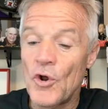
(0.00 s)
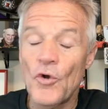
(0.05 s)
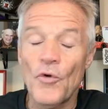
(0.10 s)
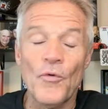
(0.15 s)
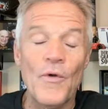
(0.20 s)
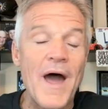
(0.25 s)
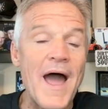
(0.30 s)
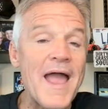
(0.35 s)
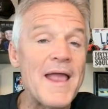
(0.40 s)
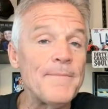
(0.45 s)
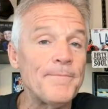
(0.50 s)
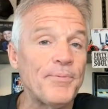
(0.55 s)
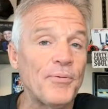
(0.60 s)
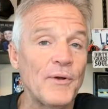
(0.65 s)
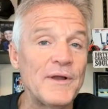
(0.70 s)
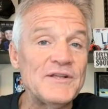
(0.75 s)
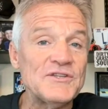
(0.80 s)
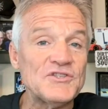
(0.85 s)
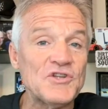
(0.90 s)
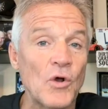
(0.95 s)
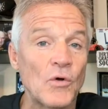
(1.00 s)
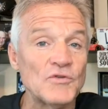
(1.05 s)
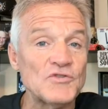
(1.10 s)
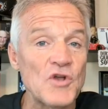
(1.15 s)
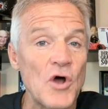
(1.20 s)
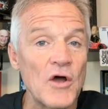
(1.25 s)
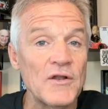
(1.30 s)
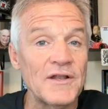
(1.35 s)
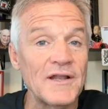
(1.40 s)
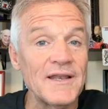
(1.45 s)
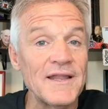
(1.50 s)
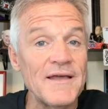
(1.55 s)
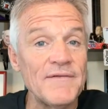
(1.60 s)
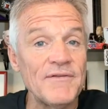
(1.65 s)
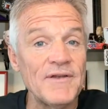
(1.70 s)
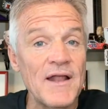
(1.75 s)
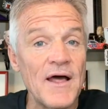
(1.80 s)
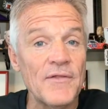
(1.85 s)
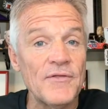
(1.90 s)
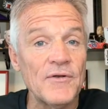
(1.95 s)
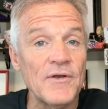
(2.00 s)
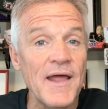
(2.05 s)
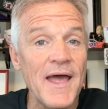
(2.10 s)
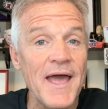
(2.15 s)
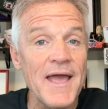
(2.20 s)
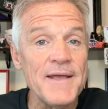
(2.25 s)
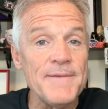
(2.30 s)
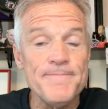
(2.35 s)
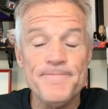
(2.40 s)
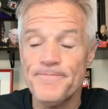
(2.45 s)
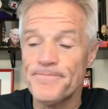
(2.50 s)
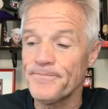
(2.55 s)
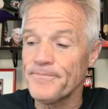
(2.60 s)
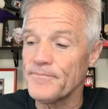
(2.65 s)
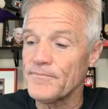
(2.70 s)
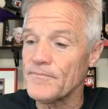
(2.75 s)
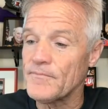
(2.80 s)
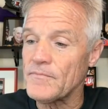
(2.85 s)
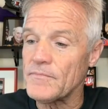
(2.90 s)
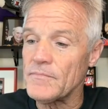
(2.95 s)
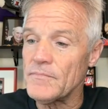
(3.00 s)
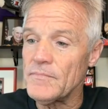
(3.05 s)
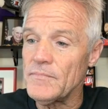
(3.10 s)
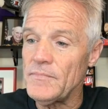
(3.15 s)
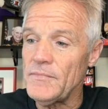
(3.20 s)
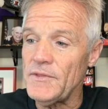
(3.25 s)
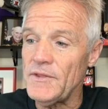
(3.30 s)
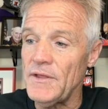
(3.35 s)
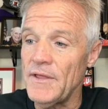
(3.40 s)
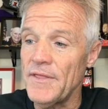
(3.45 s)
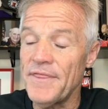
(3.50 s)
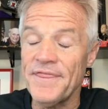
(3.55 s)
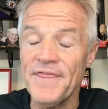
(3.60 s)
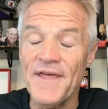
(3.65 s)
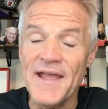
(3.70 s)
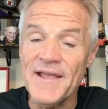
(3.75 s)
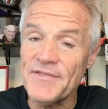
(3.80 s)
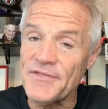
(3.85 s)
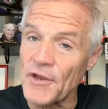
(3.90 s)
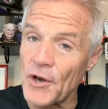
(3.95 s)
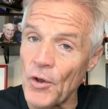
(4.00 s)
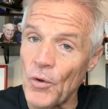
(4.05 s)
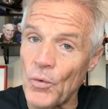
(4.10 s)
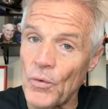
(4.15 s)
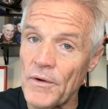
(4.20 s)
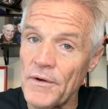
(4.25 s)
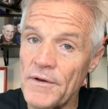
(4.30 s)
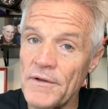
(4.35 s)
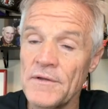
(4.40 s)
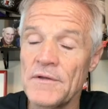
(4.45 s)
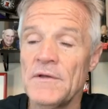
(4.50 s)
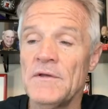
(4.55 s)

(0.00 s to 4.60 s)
Ryan Preece goes on to live another day. Thank the Lord.